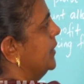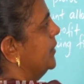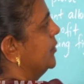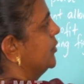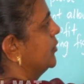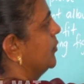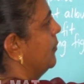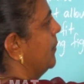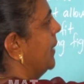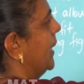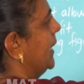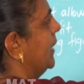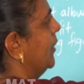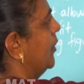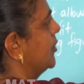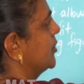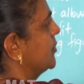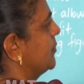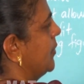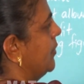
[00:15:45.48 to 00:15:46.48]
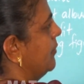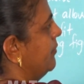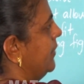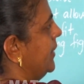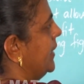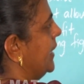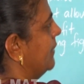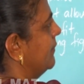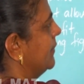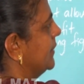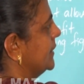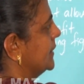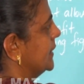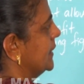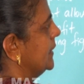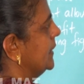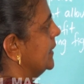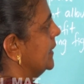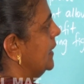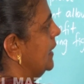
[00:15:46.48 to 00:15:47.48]
So, my gross profit I have
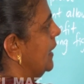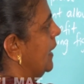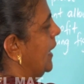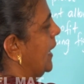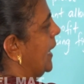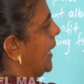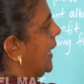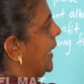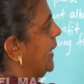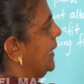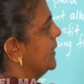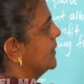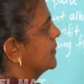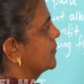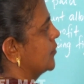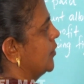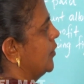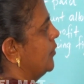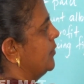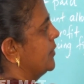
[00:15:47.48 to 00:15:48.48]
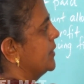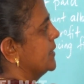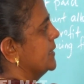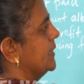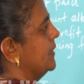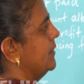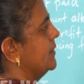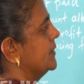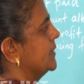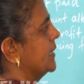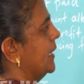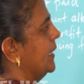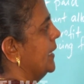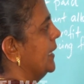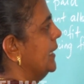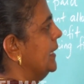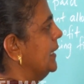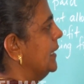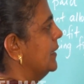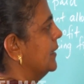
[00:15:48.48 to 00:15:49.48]
written here, and discount received is an
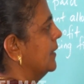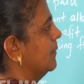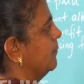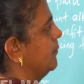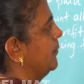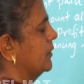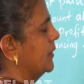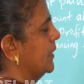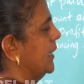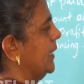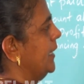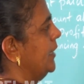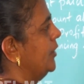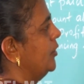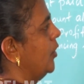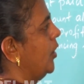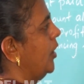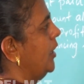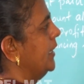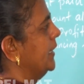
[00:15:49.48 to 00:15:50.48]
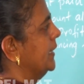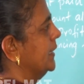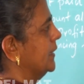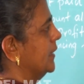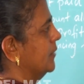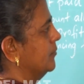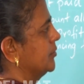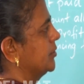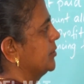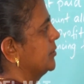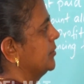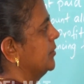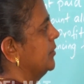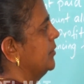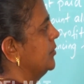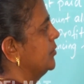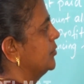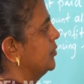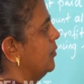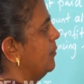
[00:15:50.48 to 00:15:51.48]
income, credit all incomes.
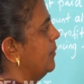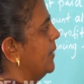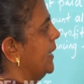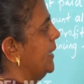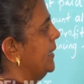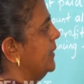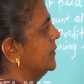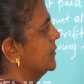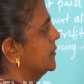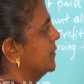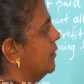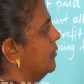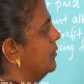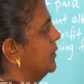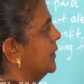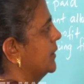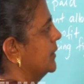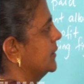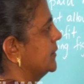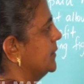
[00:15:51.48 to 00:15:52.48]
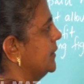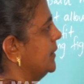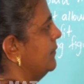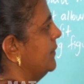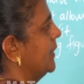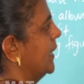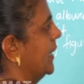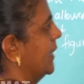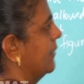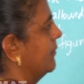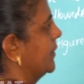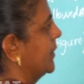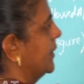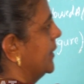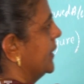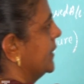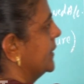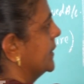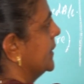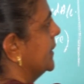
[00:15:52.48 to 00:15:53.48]
So, by discount received I have
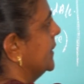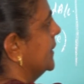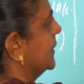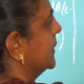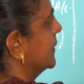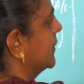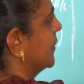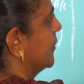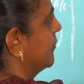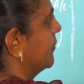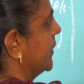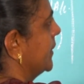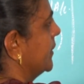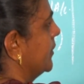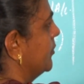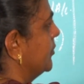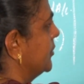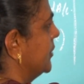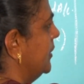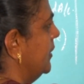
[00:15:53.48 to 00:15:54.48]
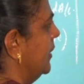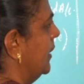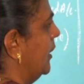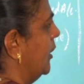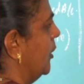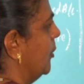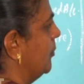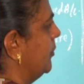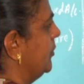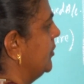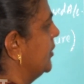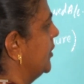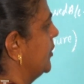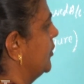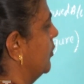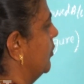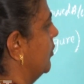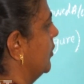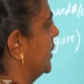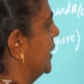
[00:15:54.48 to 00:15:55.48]
credited here 35,000, put the
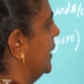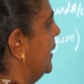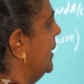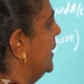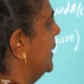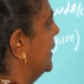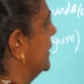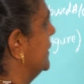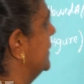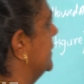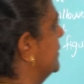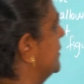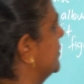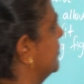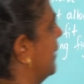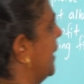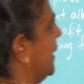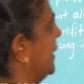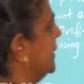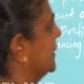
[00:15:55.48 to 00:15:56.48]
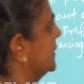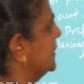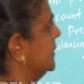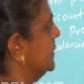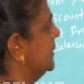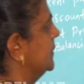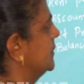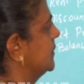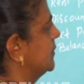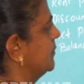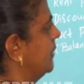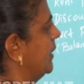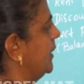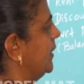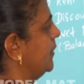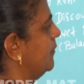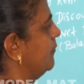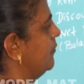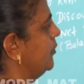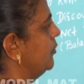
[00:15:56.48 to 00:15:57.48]
total, this minus this will
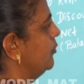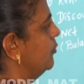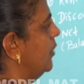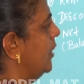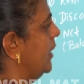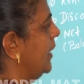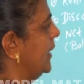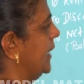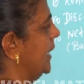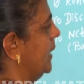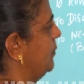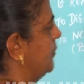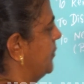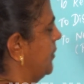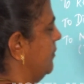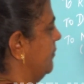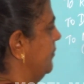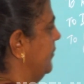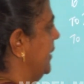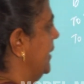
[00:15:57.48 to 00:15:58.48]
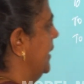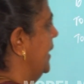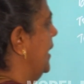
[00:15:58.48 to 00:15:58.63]
give you your net profit.